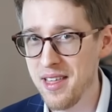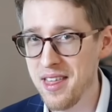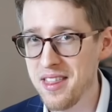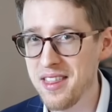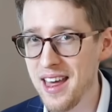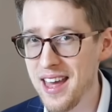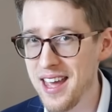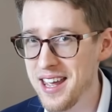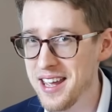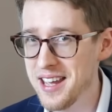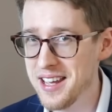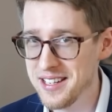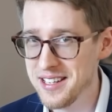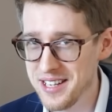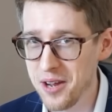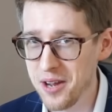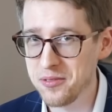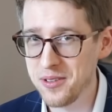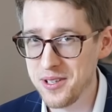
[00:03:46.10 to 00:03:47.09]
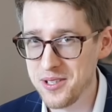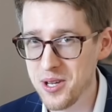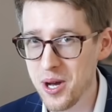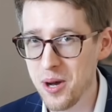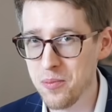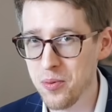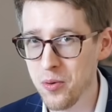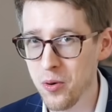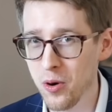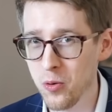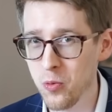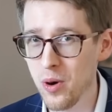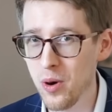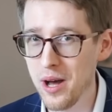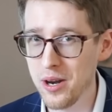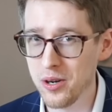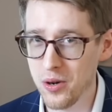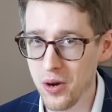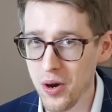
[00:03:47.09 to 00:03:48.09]
they definitely don't pour
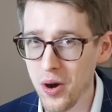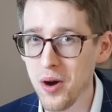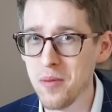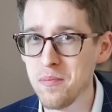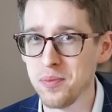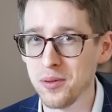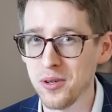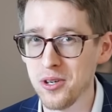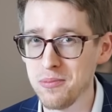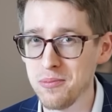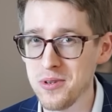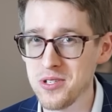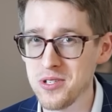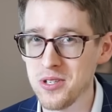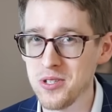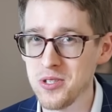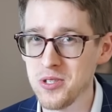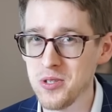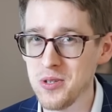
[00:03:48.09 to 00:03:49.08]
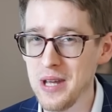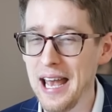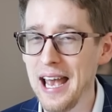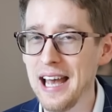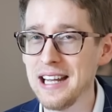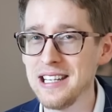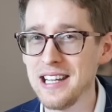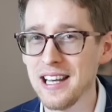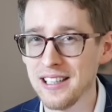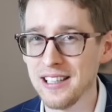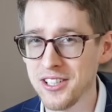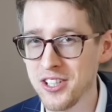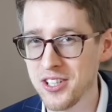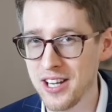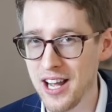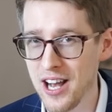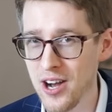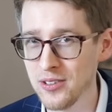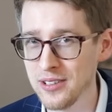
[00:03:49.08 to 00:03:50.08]
water on purpose into any
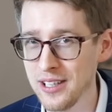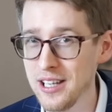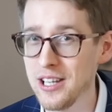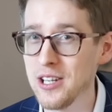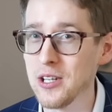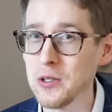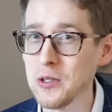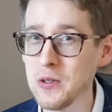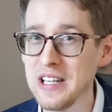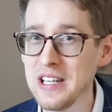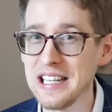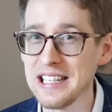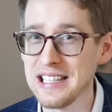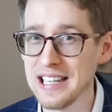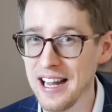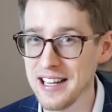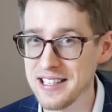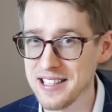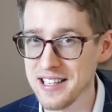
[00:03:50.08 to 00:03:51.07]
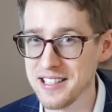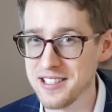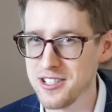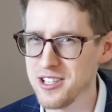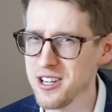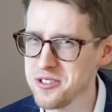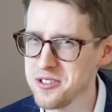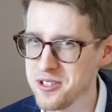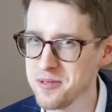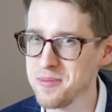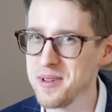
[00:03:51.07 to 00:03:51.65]
electric outlet, including Tesla's, just to be